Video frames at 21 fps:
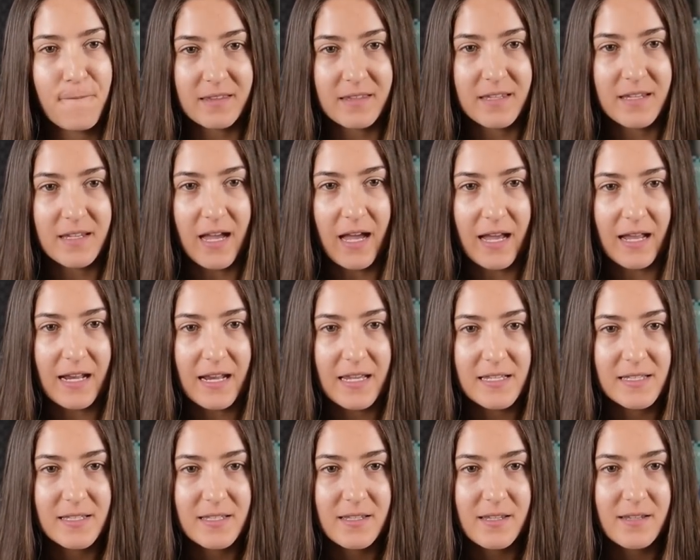The
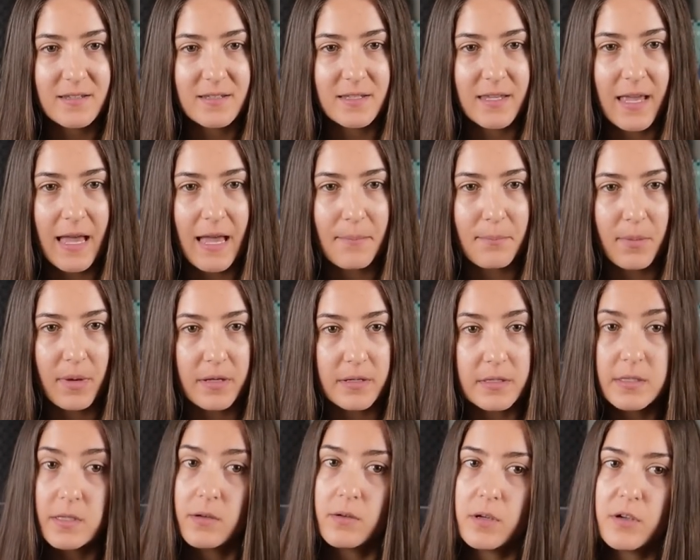Alessia's Gambit.
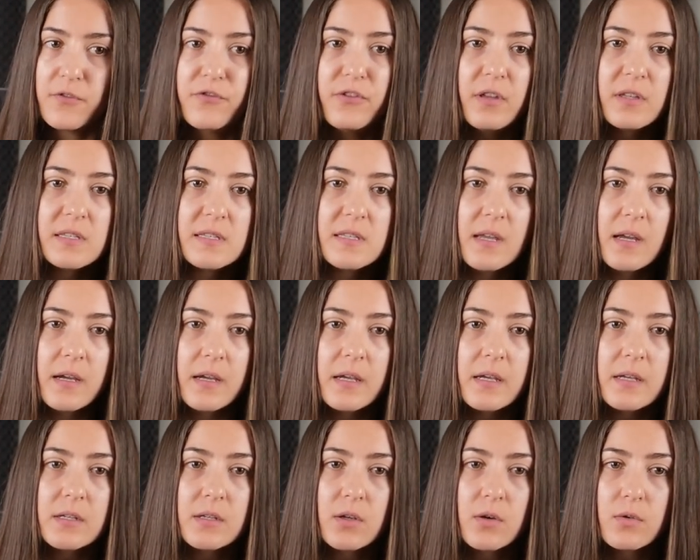So if this
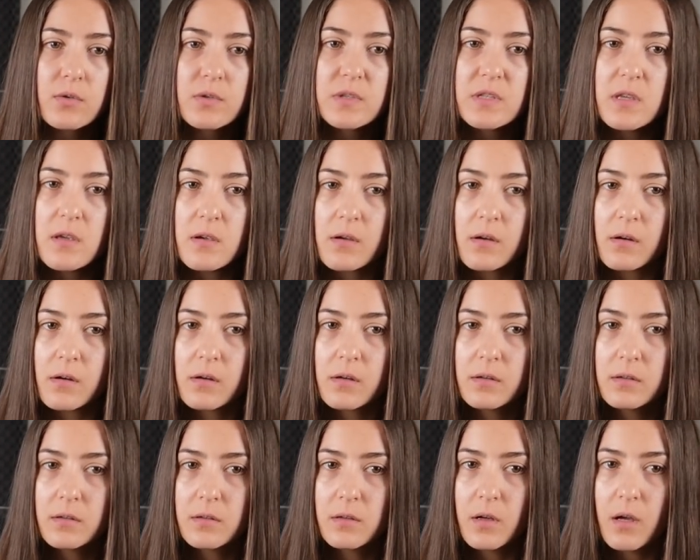knight goes here...